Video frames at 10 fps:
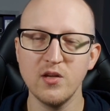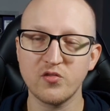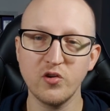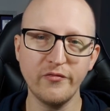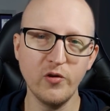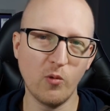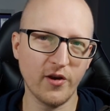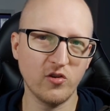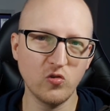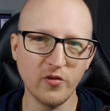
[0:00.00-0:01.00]
So if you
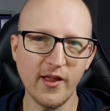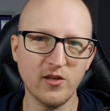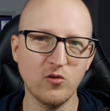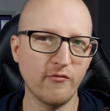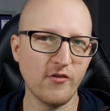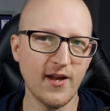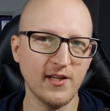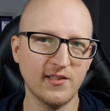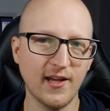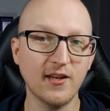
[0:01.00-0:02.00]
want to do that, you're
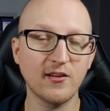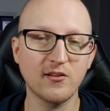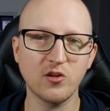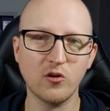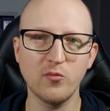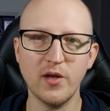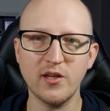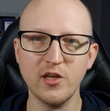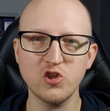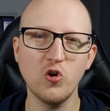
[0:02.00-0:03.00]
writing technical
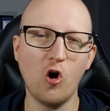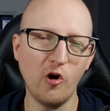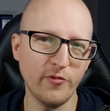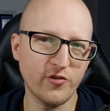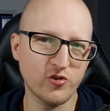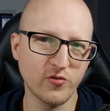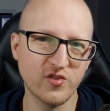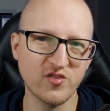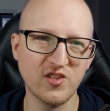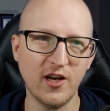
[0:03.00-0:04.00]
documentation, you always should
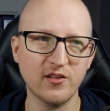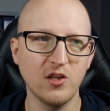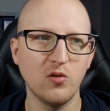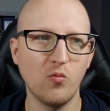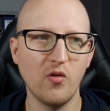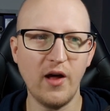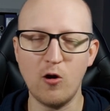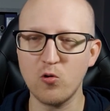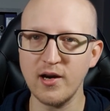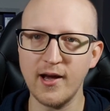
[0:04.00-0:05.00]
start with
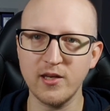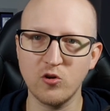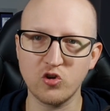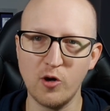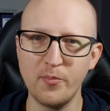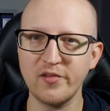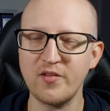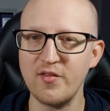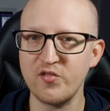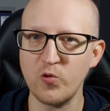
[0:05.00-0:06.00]
outline your topics
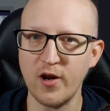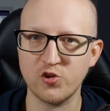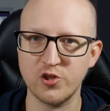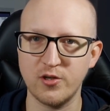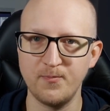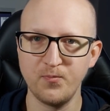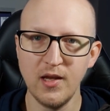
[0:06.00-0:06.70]
and structure.